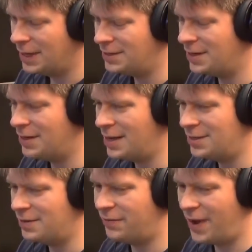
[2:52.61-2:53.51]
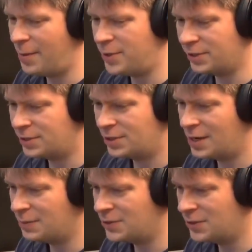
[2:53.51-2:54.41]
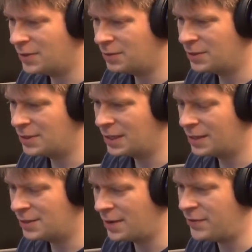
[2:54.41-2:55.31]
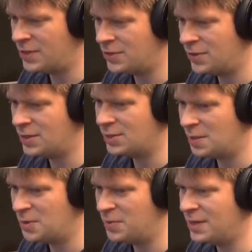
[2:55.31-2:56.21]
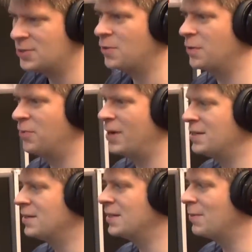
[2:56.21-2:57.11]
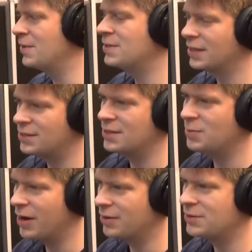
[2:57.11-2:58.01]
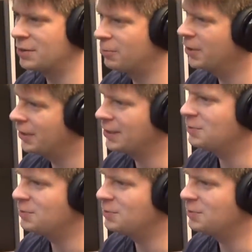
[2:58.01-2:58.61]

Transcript: It's in it's in fabulous shape too. It uh, the seventy two didn't seem to be as overpriced as some of the sixties models. They're really